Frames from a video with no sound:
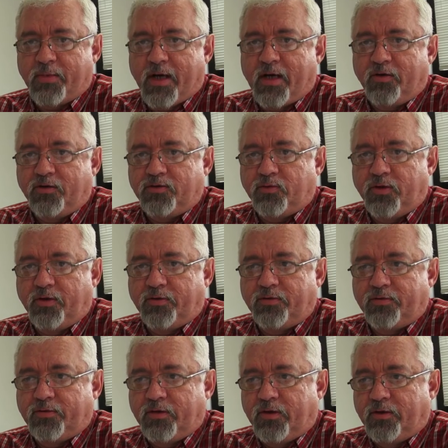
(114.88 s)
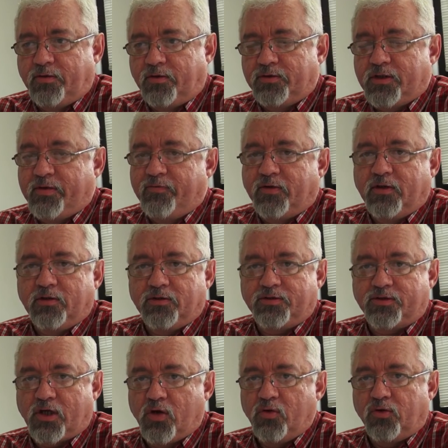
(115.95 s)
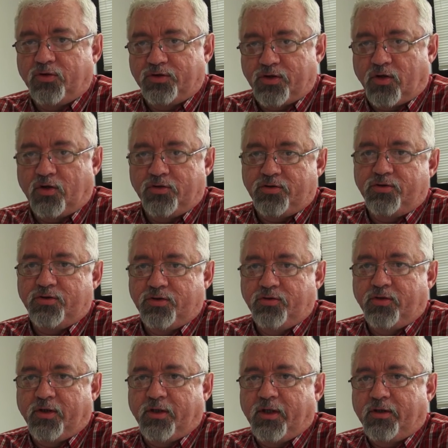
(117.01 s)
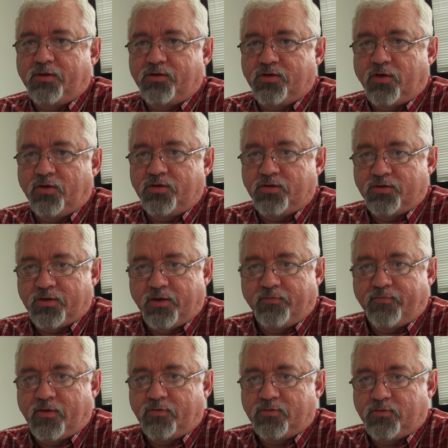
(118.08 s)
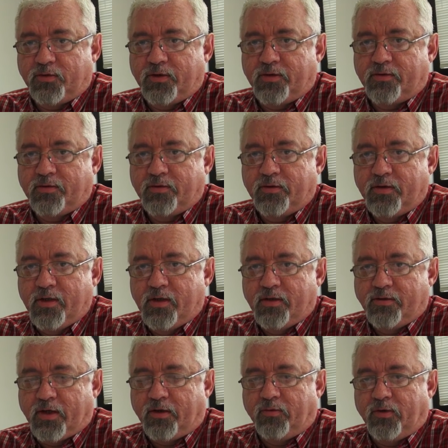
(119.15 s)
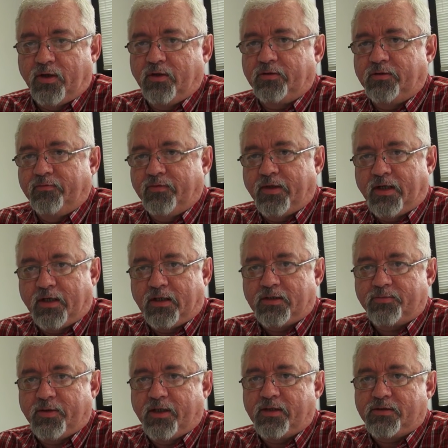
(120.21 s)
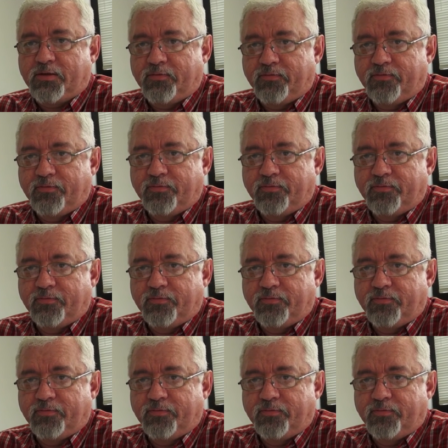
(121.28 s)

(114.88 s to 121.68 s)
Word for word: batteries with. Uh, there's even little solar chargers you can get to charge your cell phones with that are relatively inexpensive.